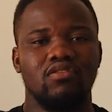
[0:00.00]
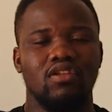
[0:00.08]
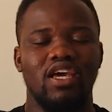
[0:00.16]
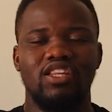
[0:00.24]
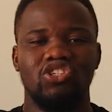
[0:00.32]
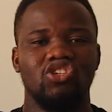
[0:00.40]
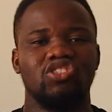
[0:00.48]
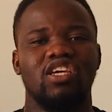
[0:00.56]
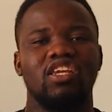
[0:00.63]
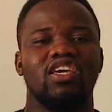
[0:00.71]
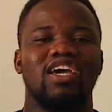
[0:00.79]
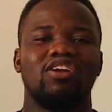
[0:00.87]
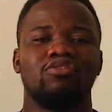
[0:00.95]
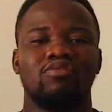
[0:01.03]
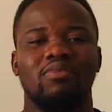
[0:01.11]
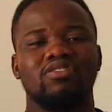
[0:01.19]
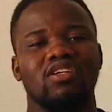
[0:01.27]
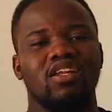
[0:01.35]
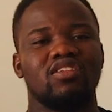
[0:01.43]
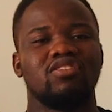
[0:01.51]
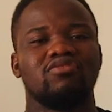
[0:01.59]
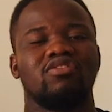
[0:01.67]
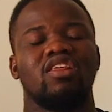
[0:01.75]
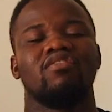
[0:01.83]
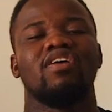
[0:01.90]
Like they just get a card automatically
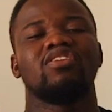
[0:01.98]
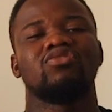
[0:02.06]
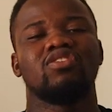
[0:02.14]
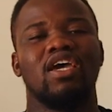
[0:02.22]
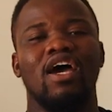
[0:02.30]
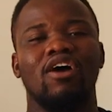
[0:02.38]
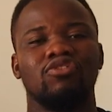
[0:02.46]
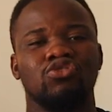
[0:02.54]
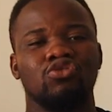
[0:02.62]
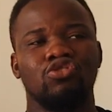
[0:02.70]
delivered to their house.